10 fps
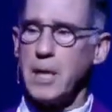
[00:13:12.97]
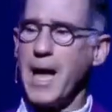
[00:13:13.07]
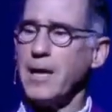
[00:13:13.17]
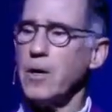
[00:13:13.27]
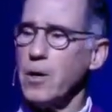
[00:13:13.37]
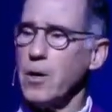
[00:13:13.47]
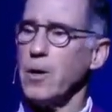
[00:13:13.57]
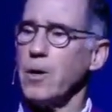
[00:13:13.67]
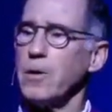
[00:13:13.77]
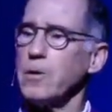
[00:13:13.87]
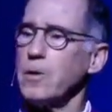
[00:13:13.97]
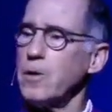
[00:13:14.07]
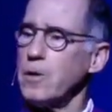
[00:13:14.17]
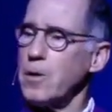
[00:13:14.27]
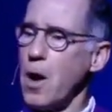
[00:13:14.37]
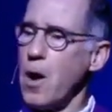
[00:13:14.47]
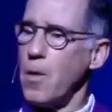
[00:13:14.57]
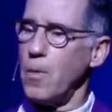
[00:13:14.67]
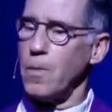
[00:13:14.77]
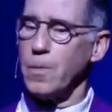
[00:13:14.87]
Let her
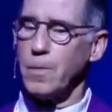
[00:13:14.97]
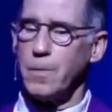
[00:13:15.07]
go.